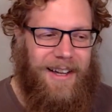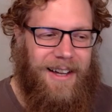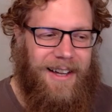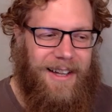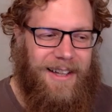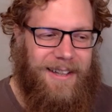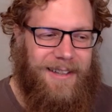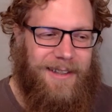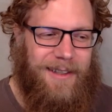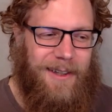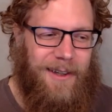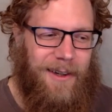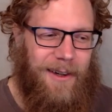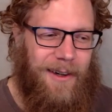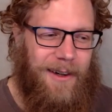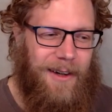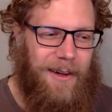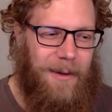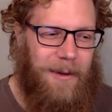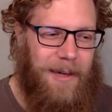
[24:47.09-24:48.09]
And
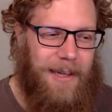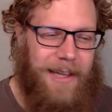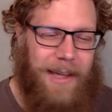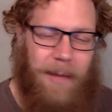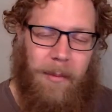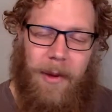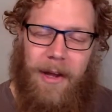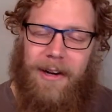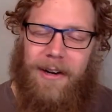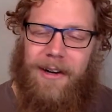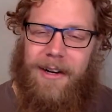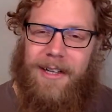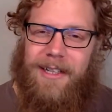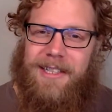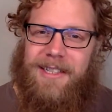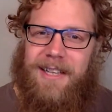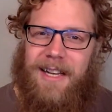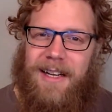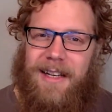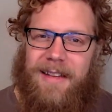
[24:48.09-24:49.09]
so I want to get better at
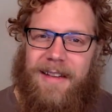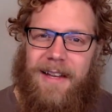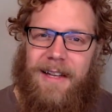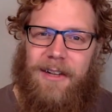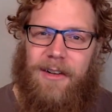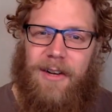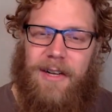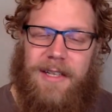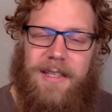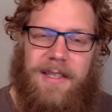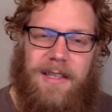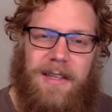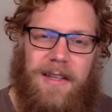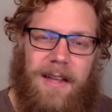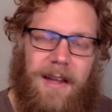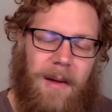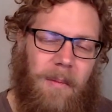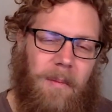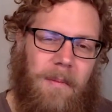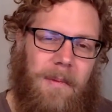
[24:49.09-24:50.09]
extending that grace to
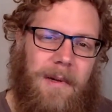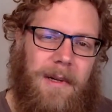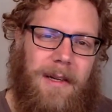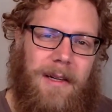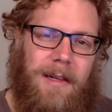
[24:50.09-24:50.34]
them.